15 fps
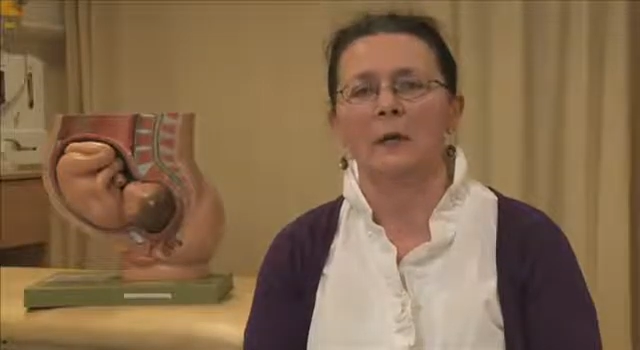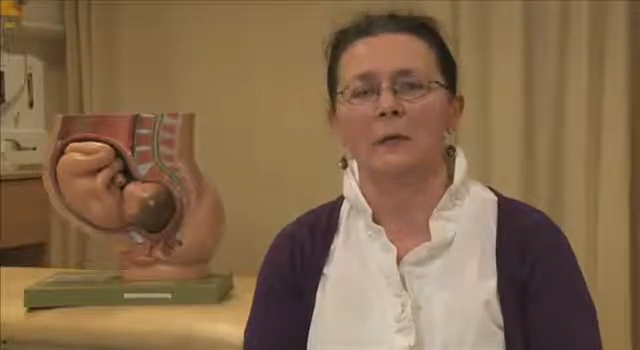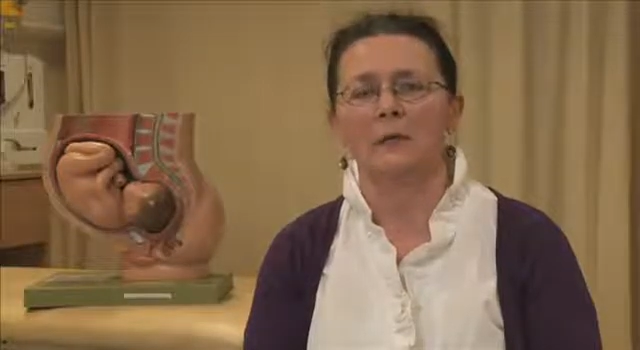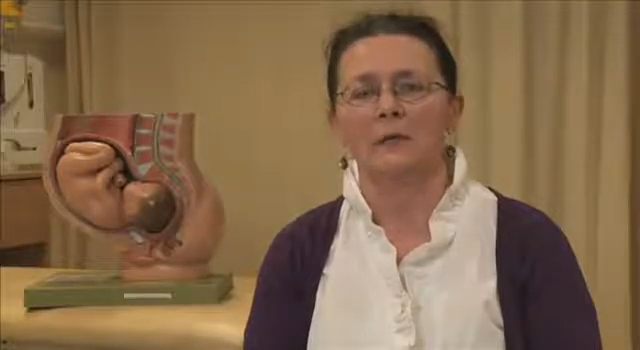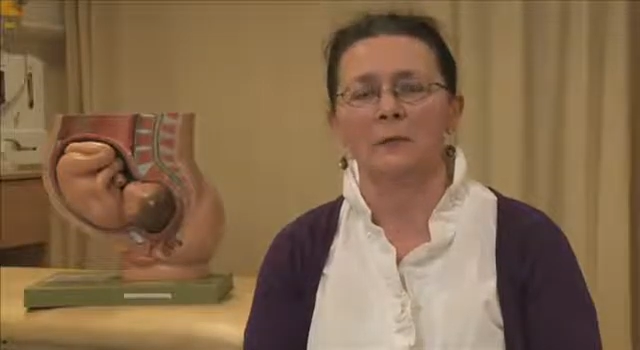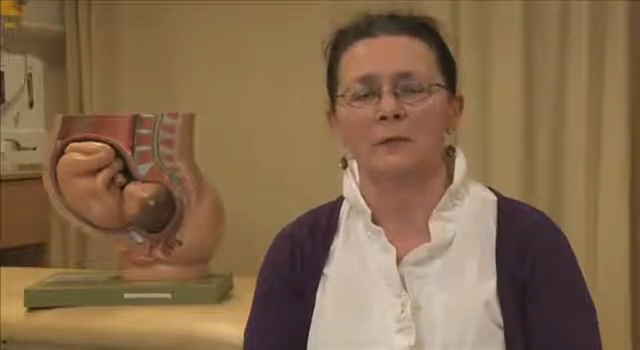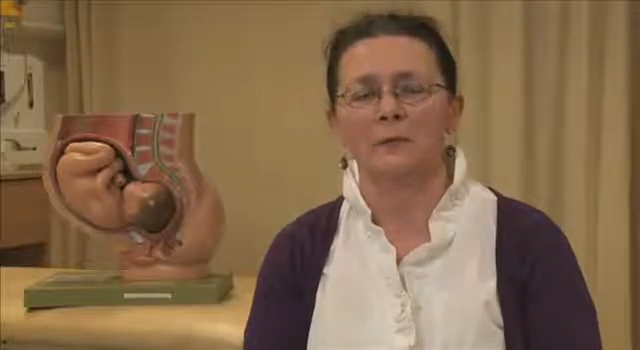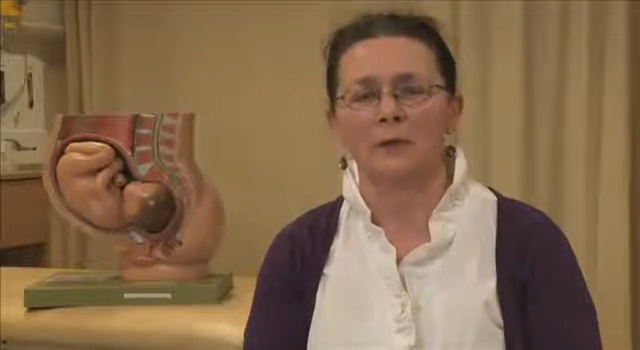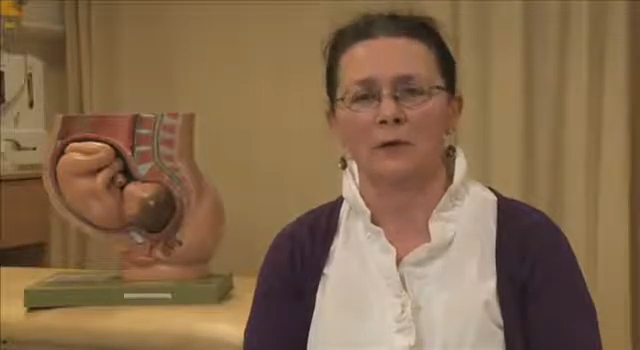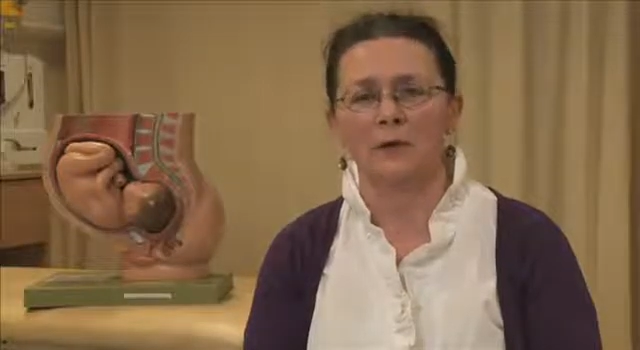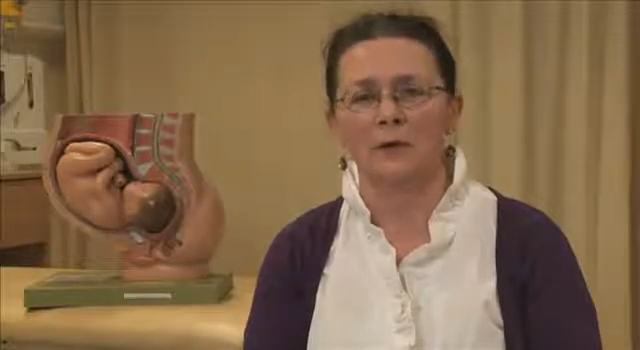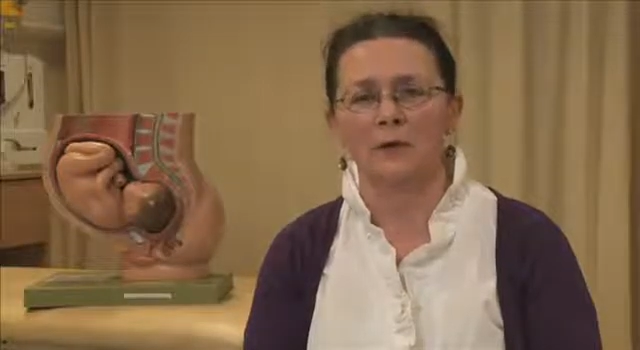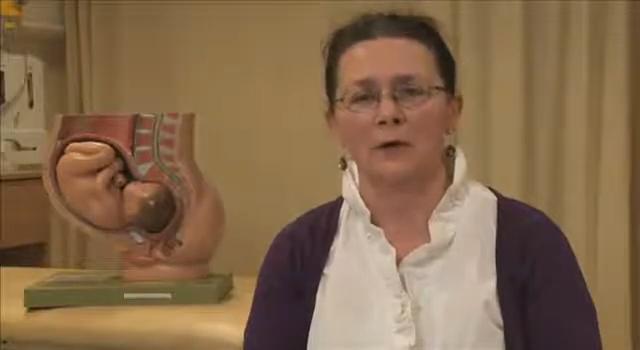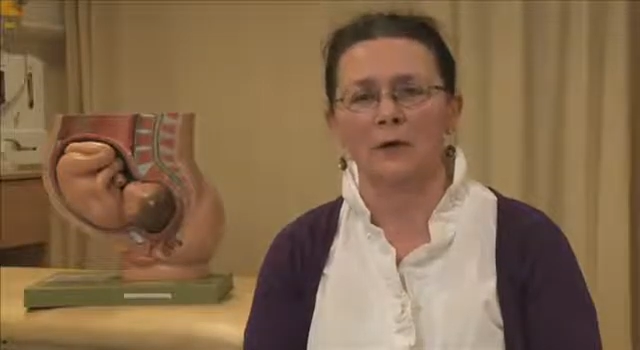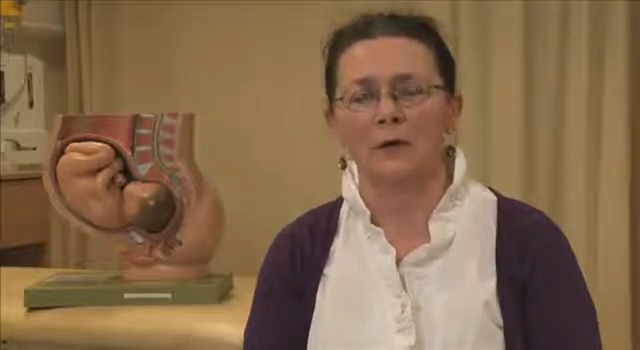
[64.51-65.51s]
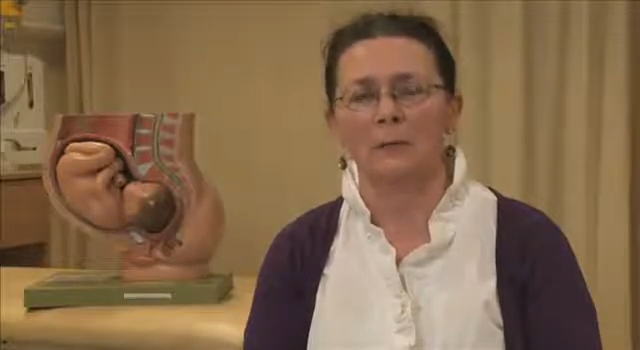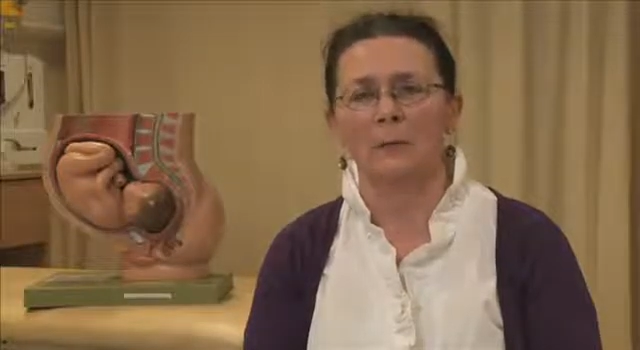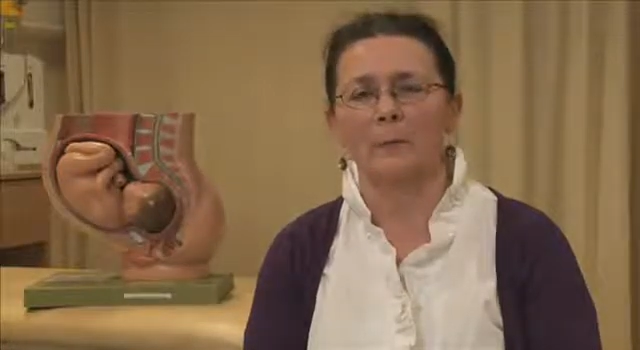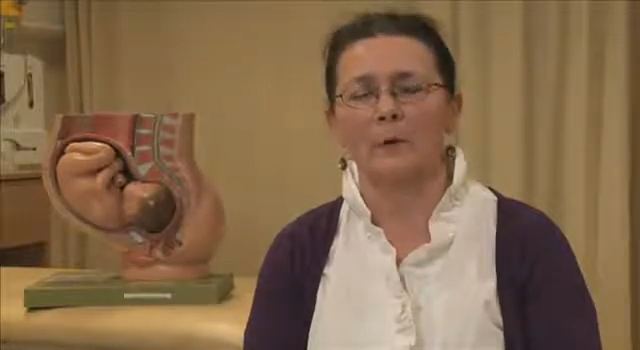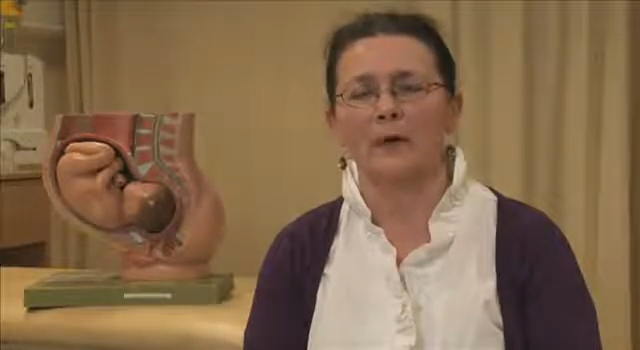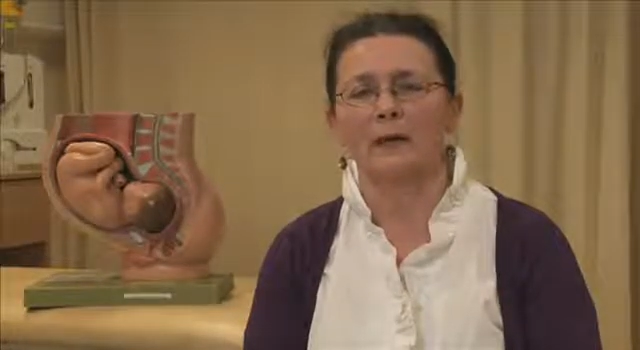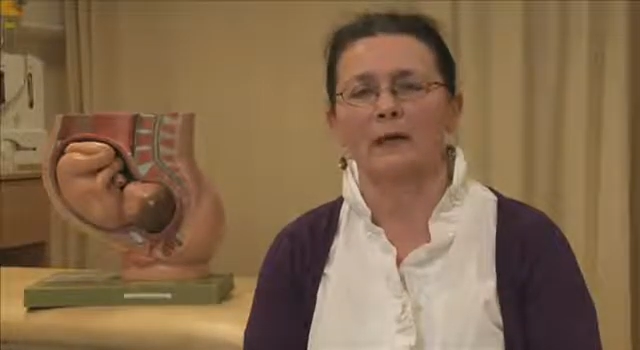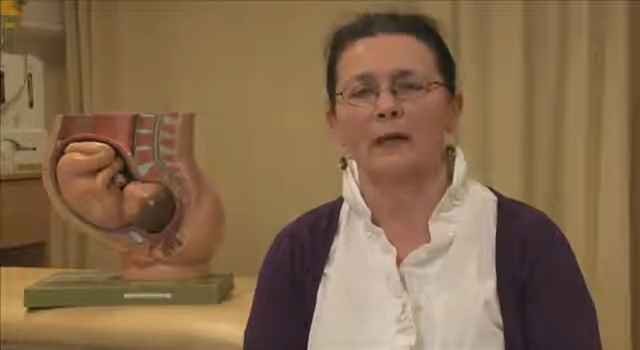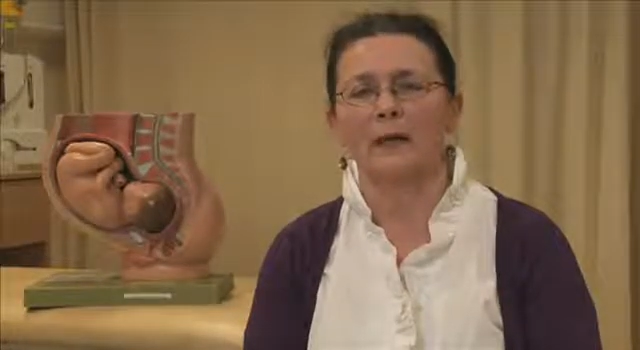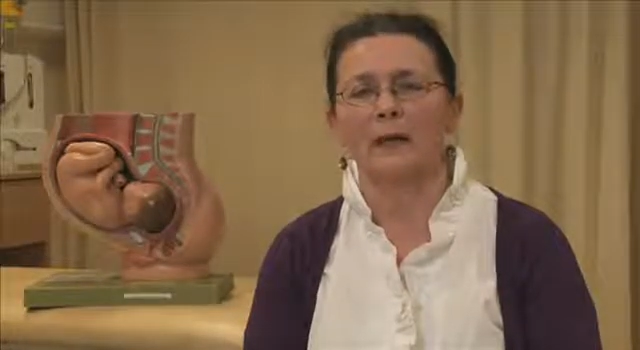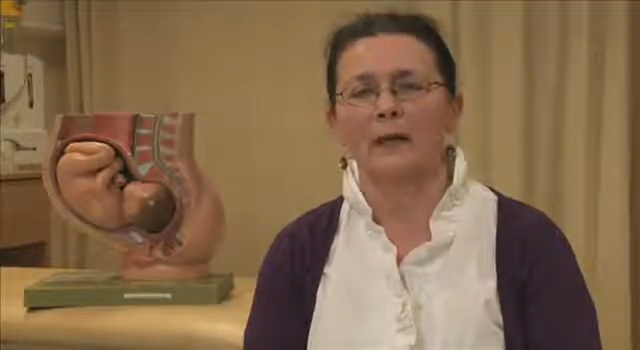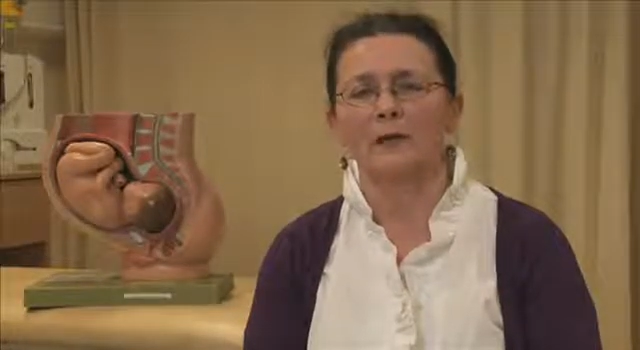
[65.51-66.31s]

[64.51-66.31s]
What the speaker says: which is before birth,